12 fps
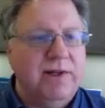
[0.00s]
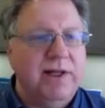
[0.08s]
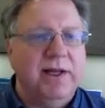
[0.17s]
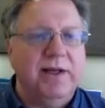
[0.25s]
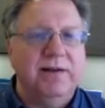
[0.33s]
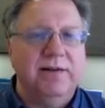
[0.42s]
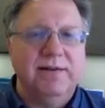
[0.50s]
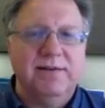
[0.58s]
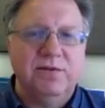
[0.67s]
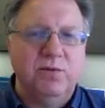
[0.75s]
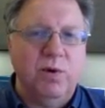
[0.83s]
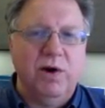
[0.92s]
And this
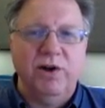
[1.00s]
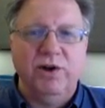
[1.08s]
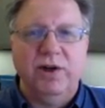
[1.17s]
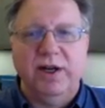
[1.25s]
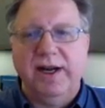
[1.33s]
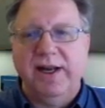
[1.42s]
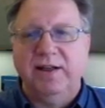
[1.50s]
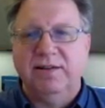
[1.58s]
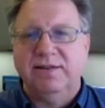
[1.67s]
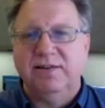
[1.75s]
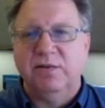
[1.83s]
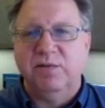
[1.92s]
is where you can
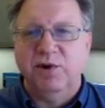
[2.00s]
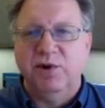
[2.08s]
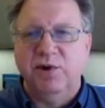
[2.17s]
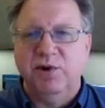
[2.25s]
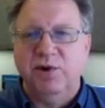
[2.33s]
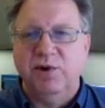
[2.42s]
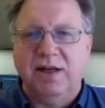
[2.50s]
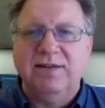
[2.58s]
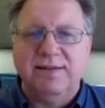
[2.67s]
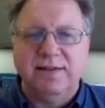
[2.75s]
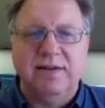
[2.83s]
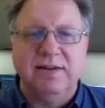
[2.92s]
add some unique
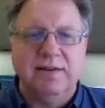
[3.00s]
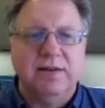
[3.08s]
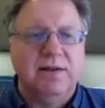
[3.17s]
content